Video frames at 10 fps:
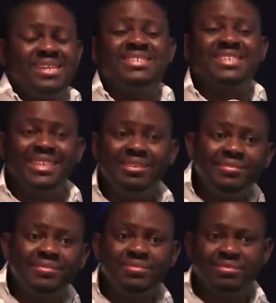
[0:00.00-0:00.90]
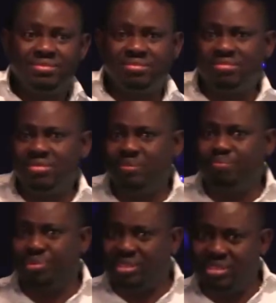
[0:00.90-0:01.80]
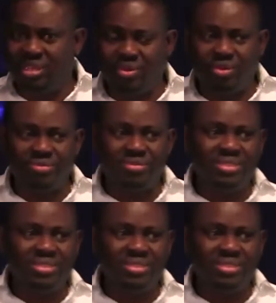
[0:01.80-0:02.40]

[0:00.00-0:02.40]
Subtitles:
slave. Praise the Lord.